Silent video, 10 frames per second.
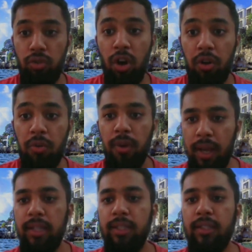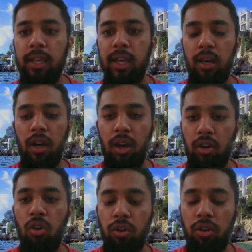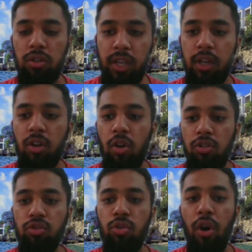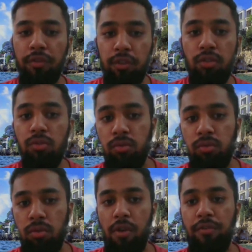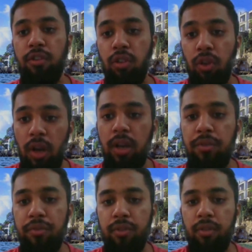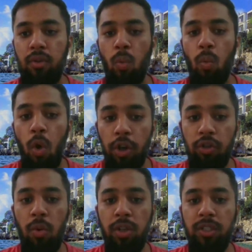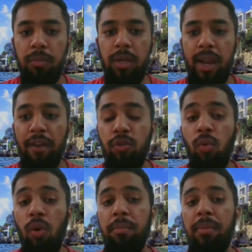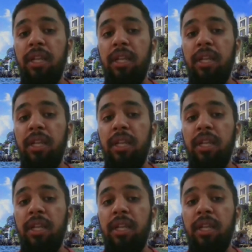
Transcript: You gotta really take control of you, of your life, what you want to be. And if you want to be the